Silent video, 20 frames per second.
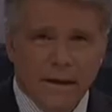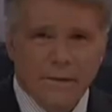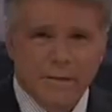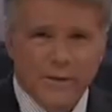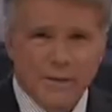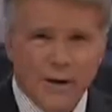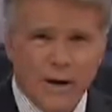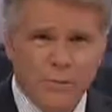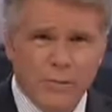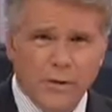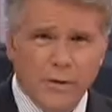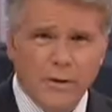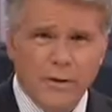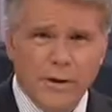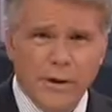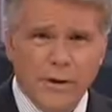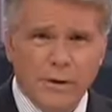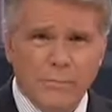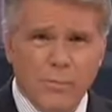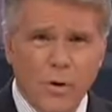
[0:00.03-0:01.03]
Today we're
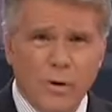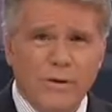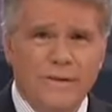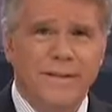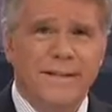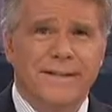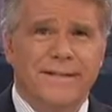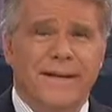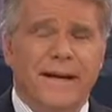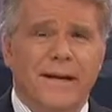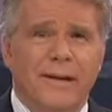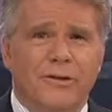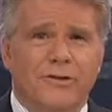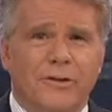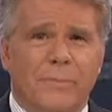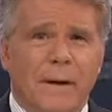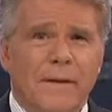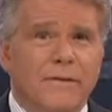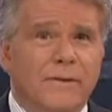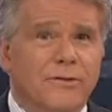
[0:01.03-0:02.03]
learning more
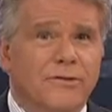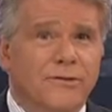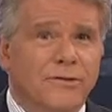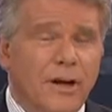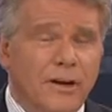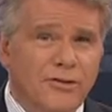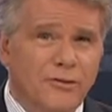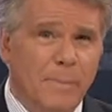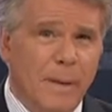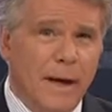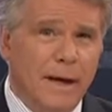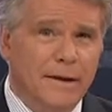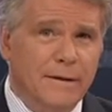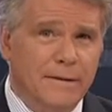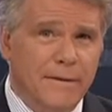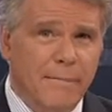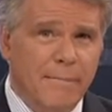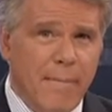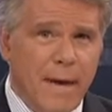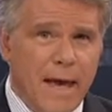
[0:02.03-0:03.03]
details about the
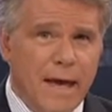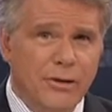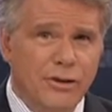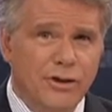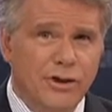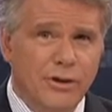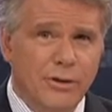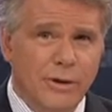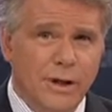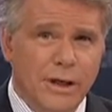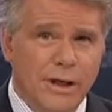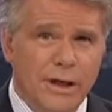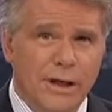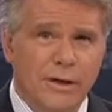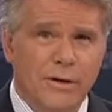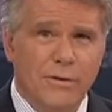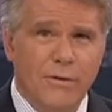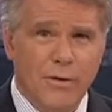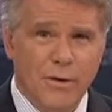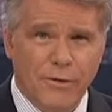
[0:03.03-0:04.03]
suspect in the mass shooting
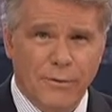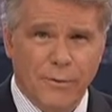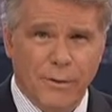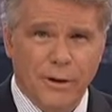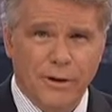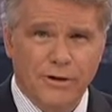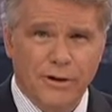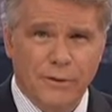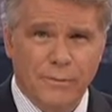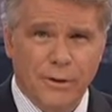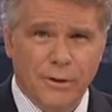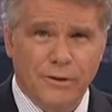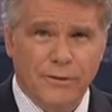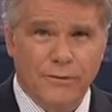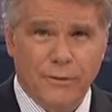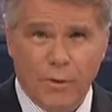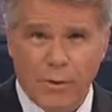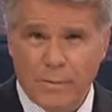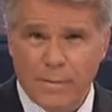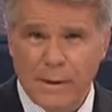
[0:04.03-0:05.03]
in Northridge in
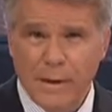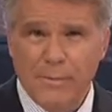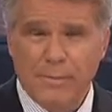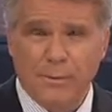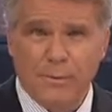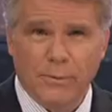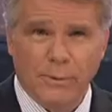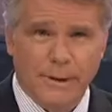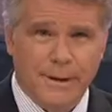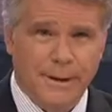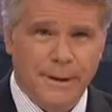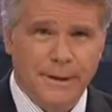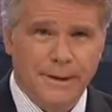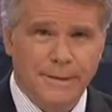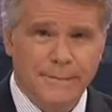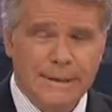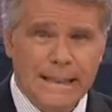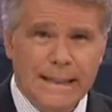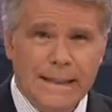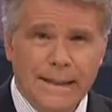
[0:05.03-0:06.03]
which 4 people were
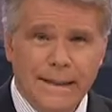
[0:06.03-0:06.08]
killed.